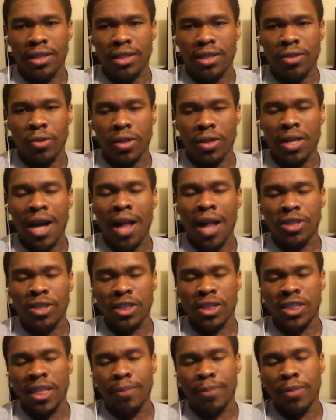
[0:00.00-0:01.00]

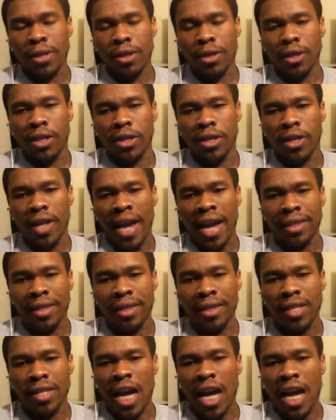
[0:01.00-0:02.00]
acceptance letter at the
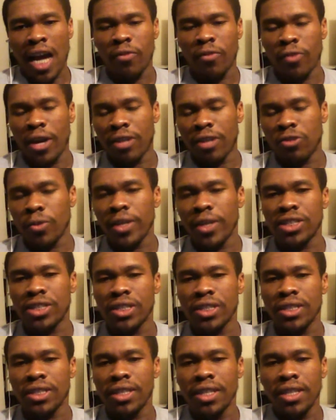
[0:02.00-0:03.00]
time of graduation.
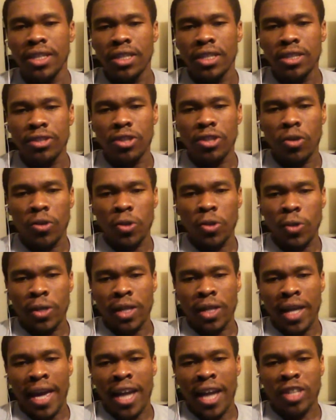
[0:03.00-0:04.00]
So in
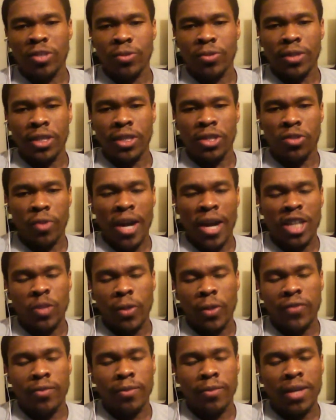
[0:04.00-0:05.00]
order to actually
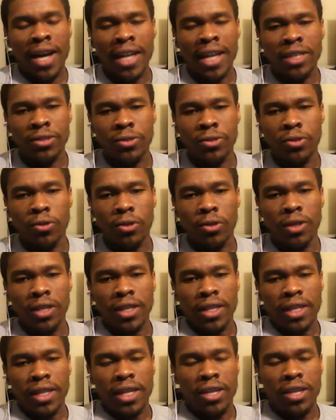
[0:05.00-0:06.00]
graduate from high school,
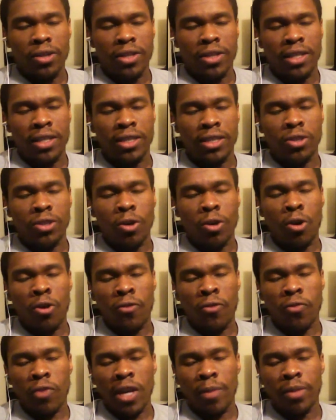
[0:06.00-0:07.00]
and this is all
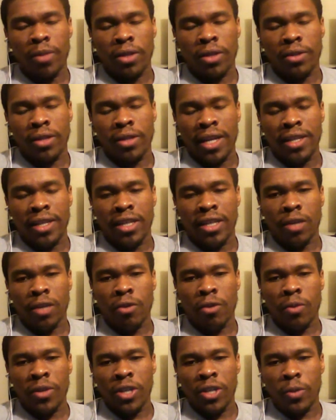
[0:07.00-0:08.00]
framed under the idea like,
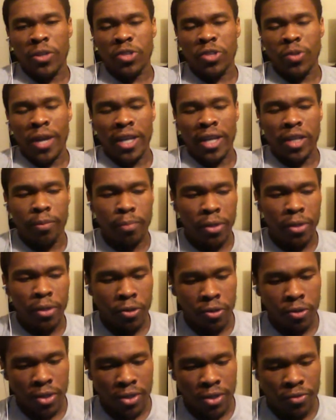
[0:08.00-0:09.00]
well, we're trying to
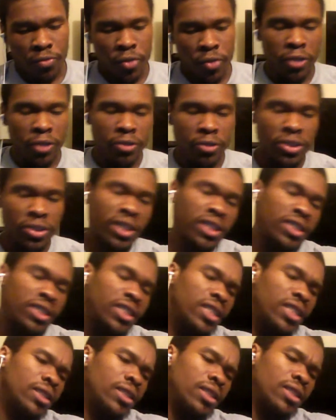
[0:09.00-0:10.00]
build real
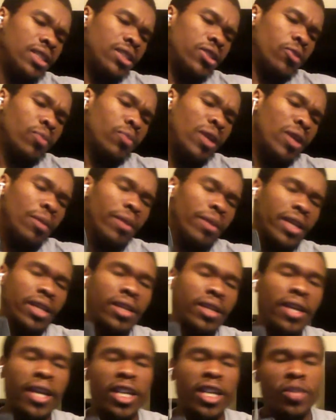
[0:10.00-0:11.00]
citizens and, public
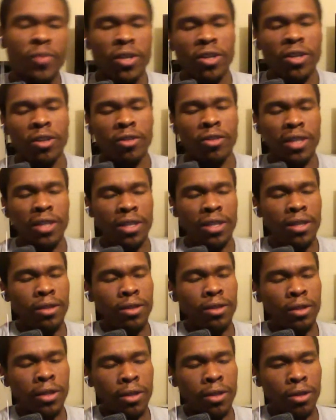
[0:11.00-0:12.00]
engagement and all
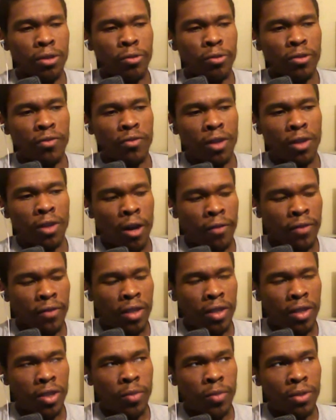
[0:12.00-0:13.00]
these sort of
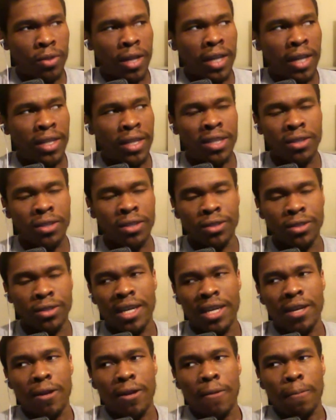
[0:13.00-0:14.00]
lofty liberal ideals.
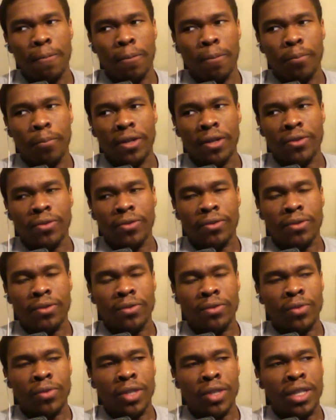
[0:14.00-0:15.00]
But
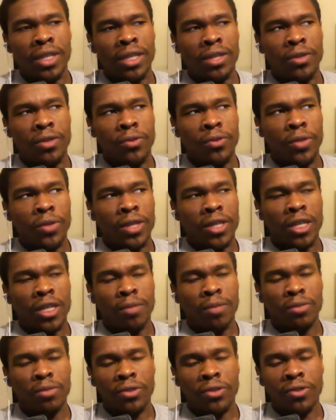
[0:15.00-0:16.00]
really what it
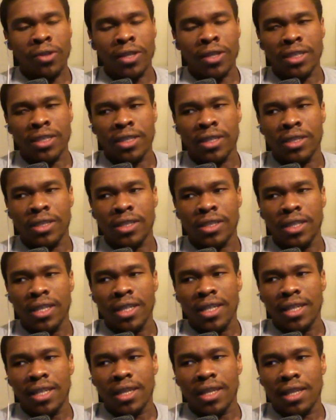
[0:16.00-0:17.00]
comes across is,
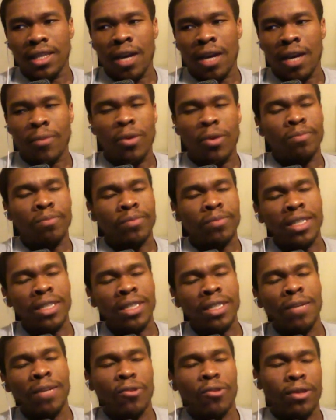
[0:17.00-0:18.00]

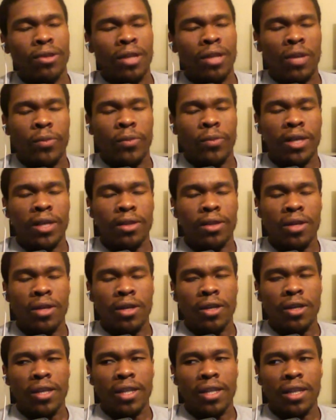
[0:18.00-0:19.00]
well, it comes across a lot of
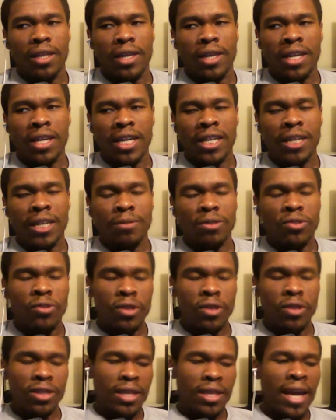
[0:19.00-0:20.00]
ways. It
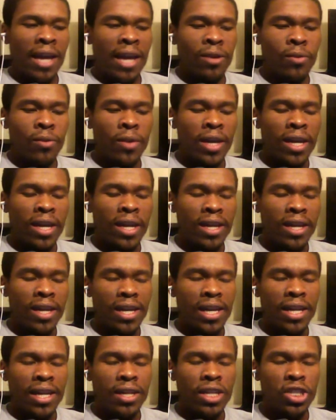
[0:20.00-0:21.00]
comes across that
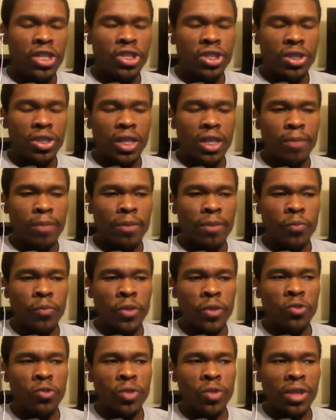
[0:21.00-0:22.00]
way initially,
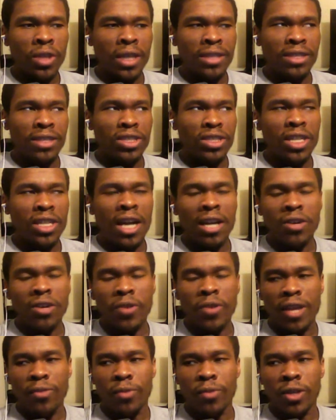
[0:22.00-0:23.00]
but when you realize that
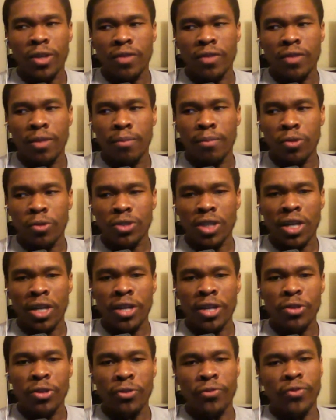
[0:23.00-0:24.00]
Chicago has one of the most
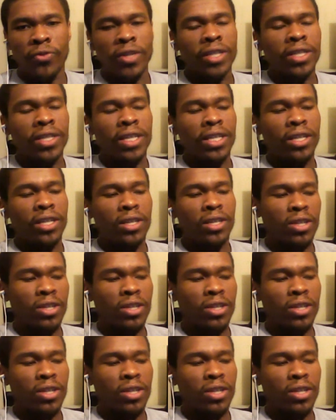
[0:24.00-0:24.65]
underfunded,